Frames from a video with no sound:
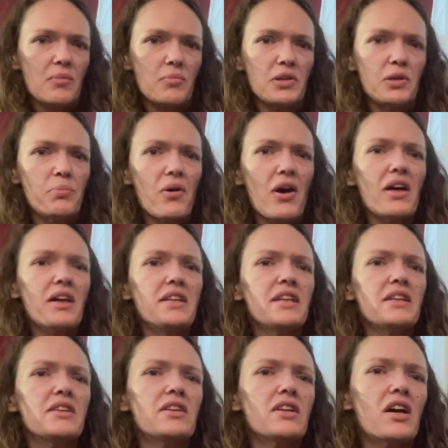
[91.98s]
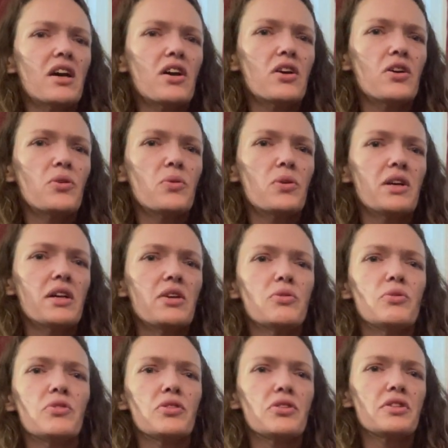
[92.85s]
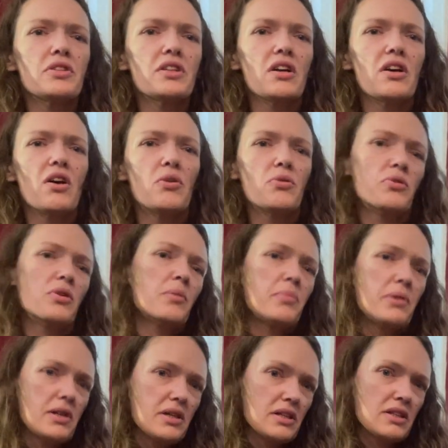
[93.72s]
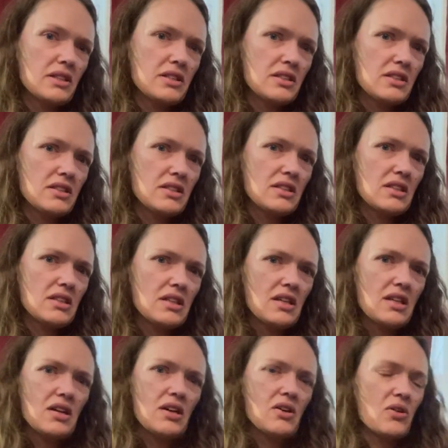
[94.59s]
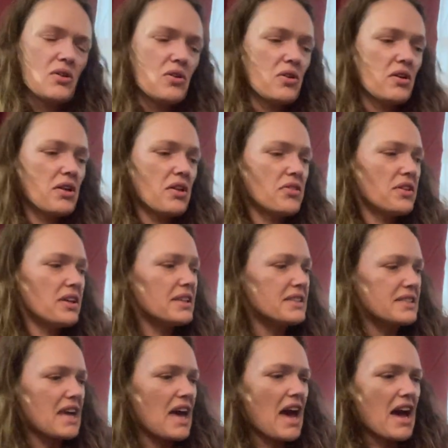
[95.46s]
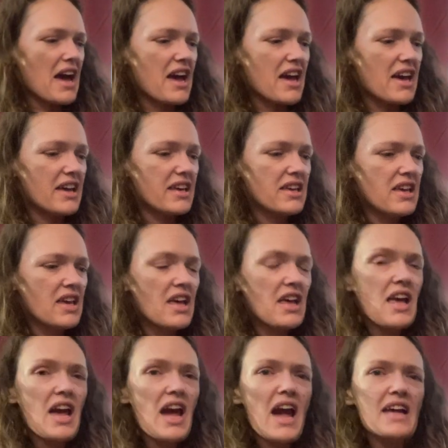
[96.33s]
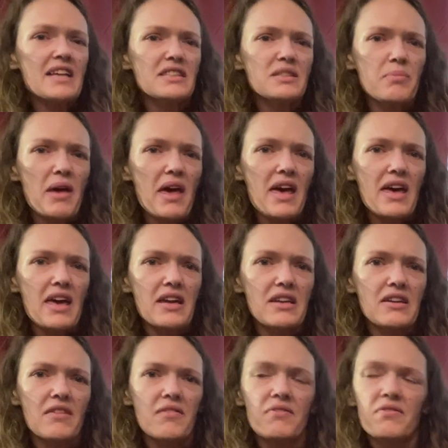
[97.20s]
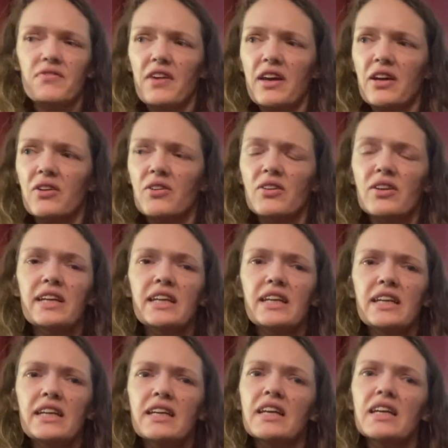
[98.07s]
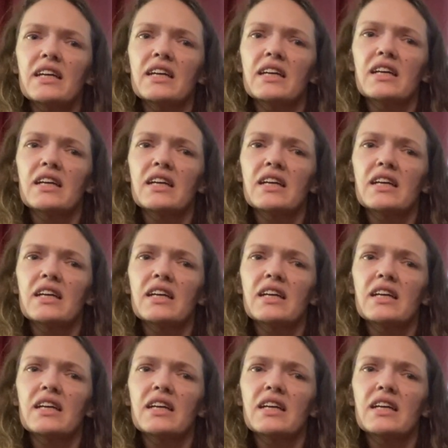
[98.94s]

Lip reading: you probably need to know in order to own a pug. This guy has been very